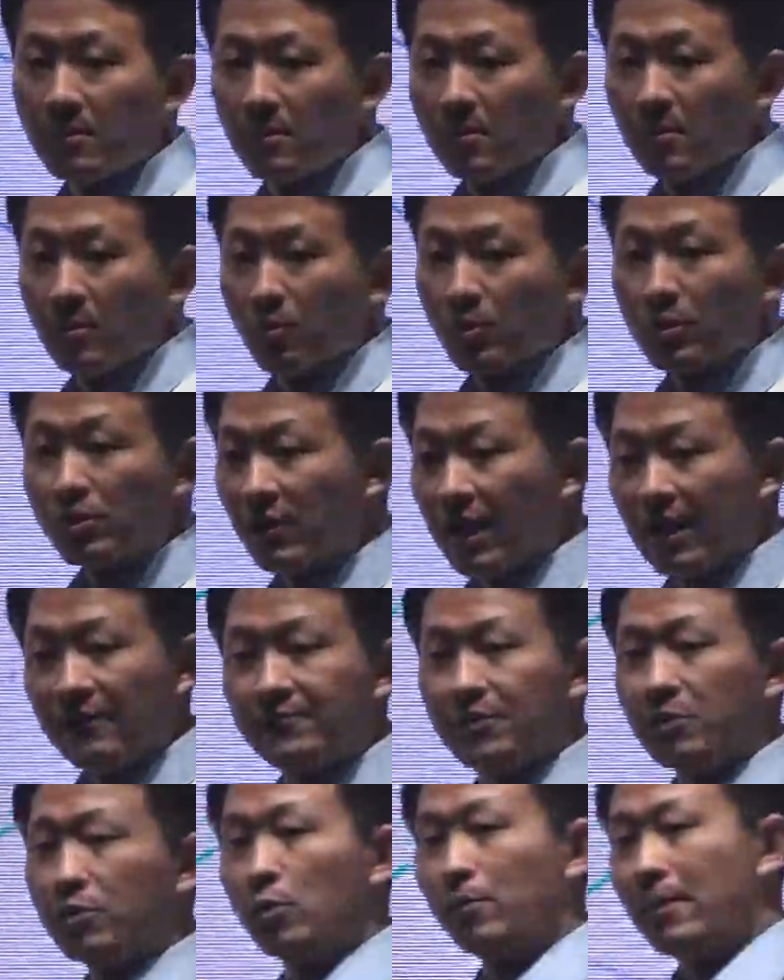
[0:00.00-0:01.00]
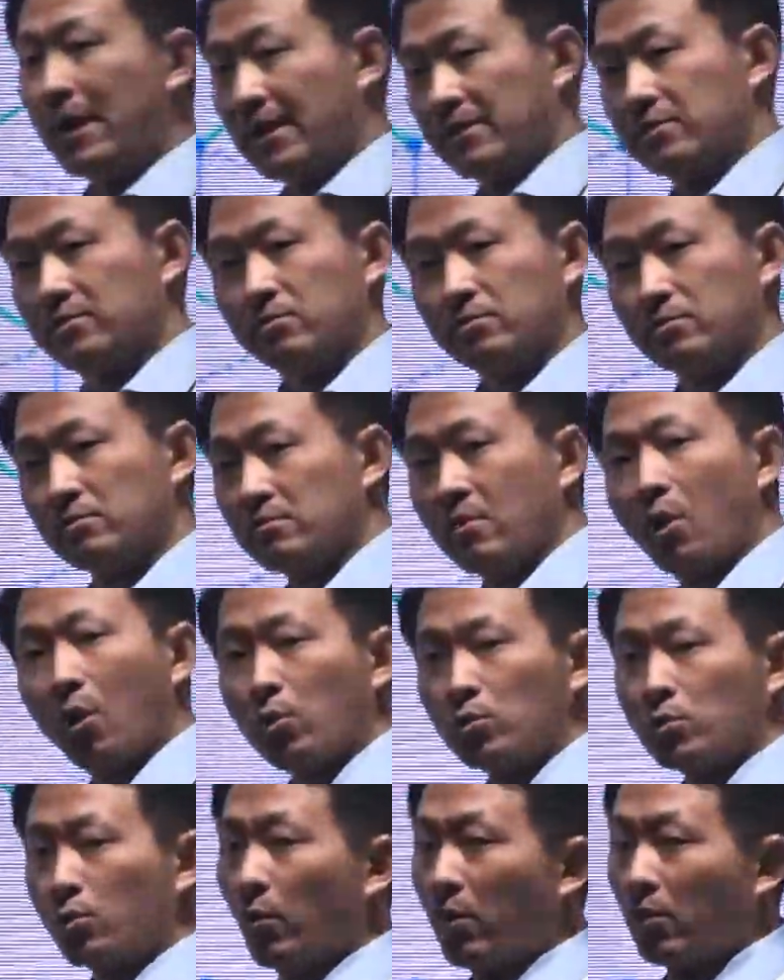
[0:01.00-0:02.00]
We don't have to go back to the
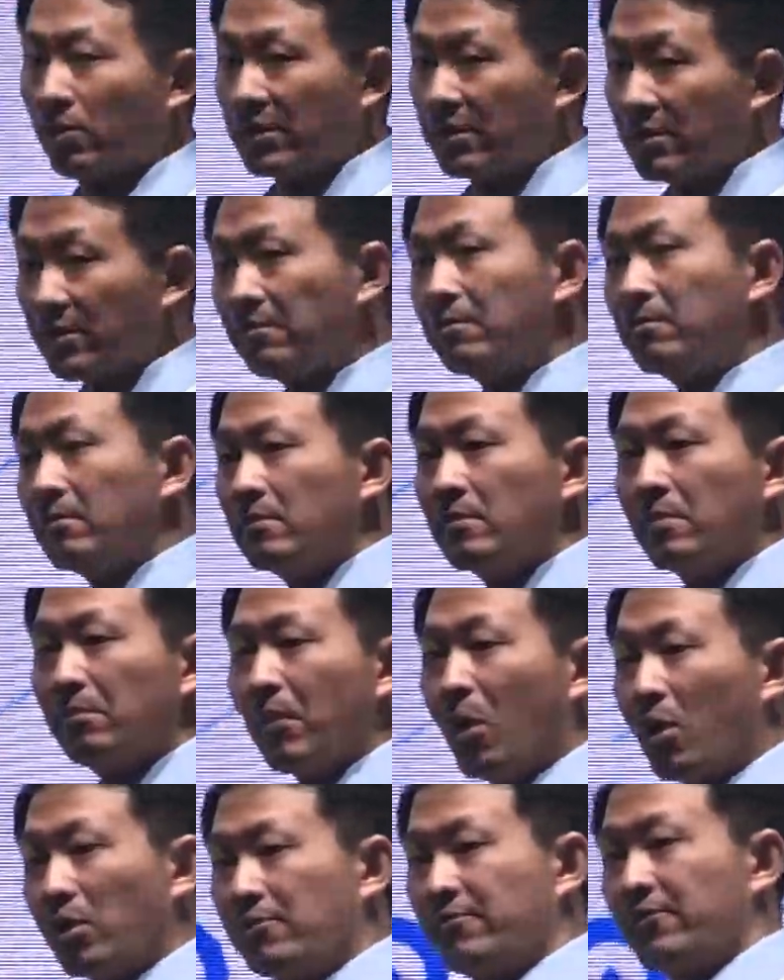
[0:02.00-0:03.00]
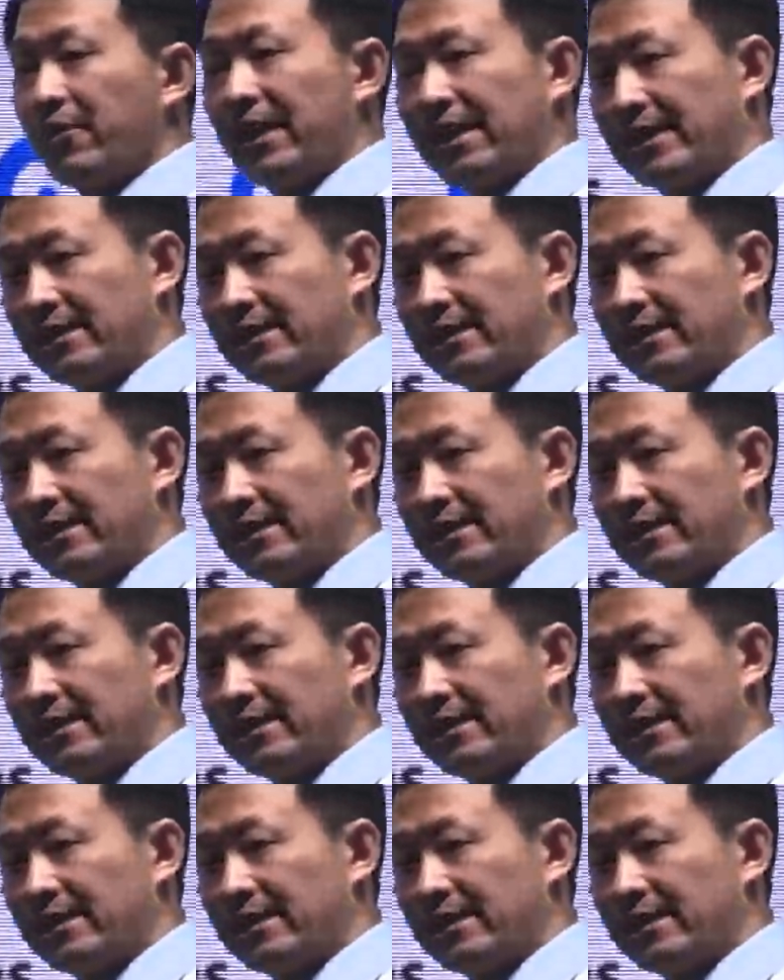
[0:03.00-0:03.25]
old world and then modify,